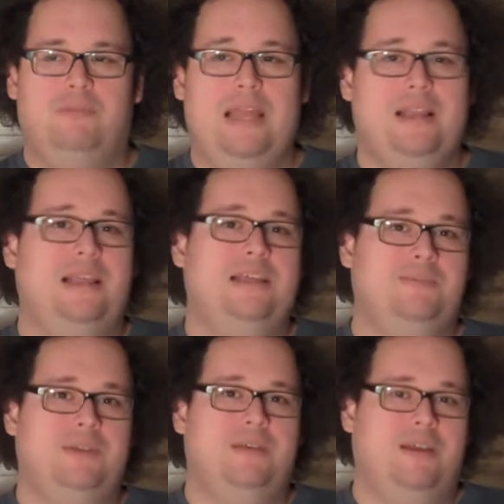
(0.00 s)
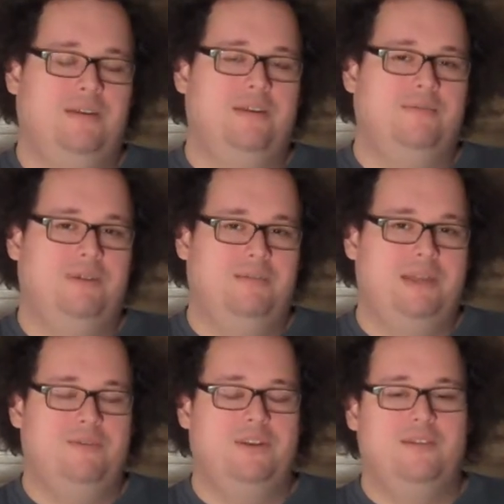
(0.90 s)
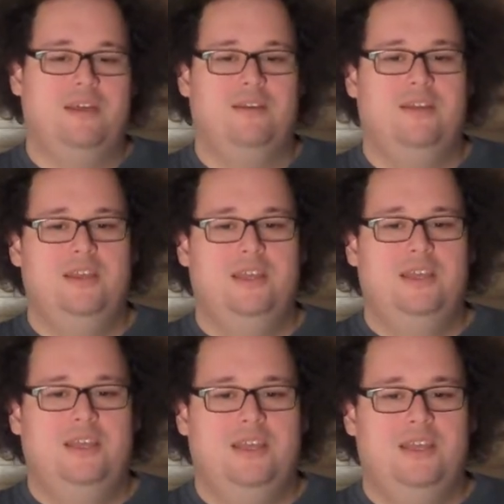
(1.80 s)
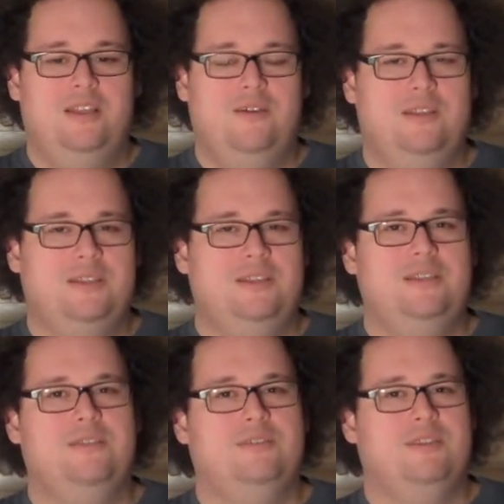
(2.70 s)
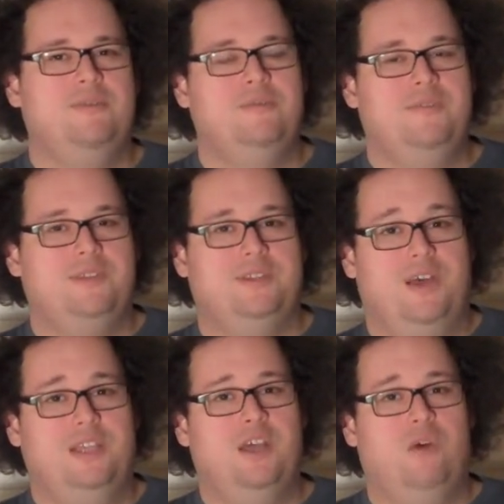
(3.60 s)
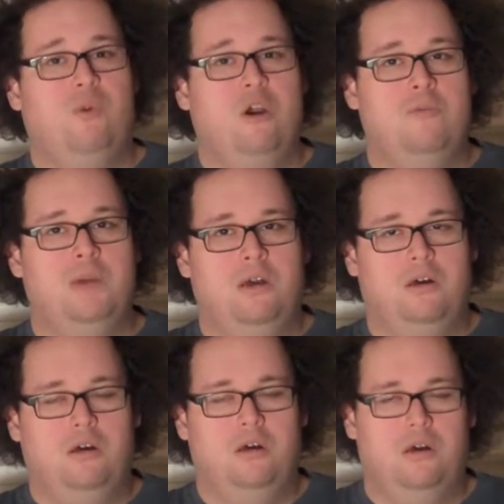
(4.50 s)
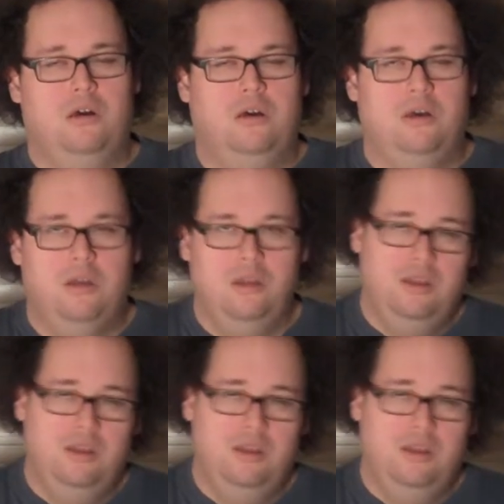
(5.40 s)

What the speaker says: Black Klansman. I'm going to make one of that. No, because these are some of the movies I saw. I saw Roma. Oh.